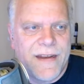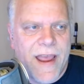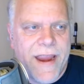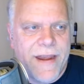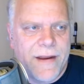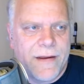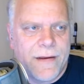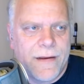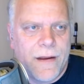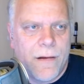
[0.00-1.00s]
tonight,
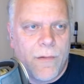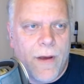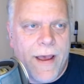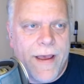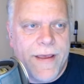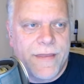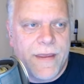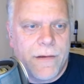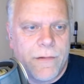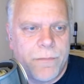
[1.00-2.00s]
I
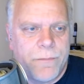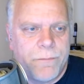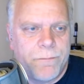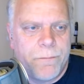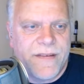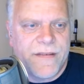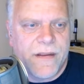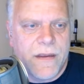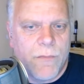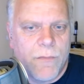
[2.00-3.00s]
think
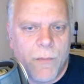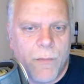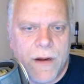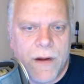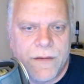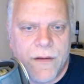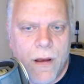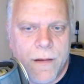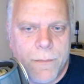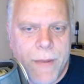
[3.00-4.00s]
basically what we're going
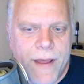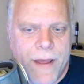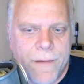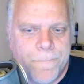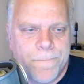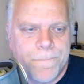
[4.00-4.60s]
to talk about